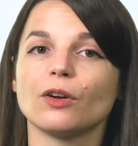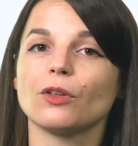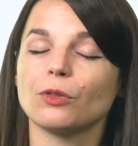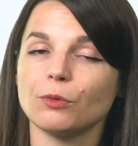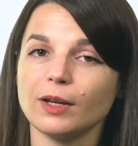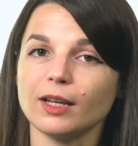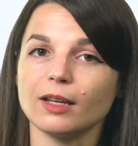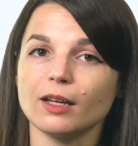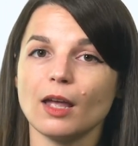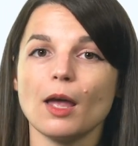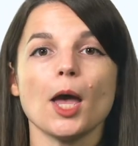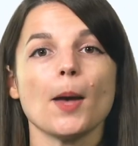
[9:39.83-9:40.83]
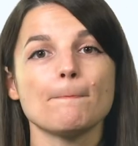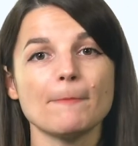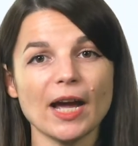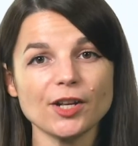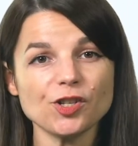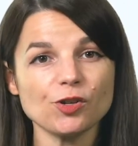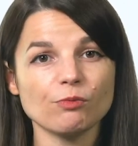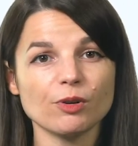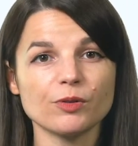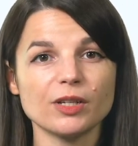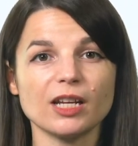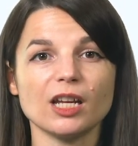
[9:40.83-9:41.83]
3. Match your
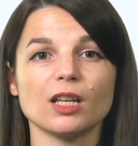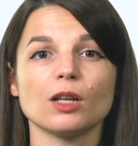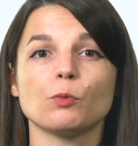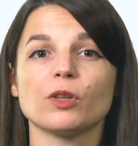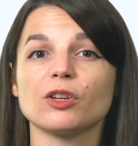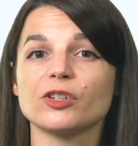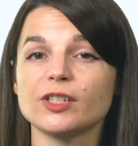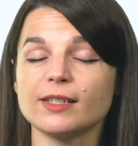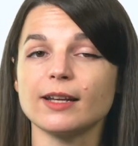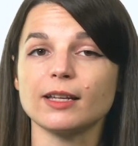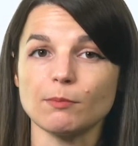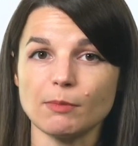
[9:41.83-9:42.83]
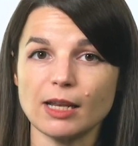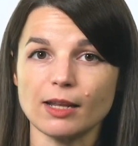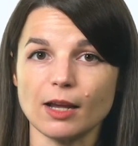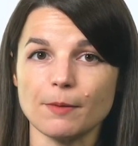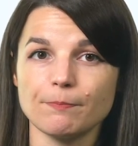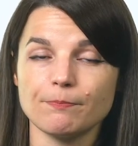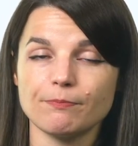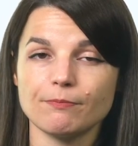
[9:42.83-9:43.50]
routine with your study medium.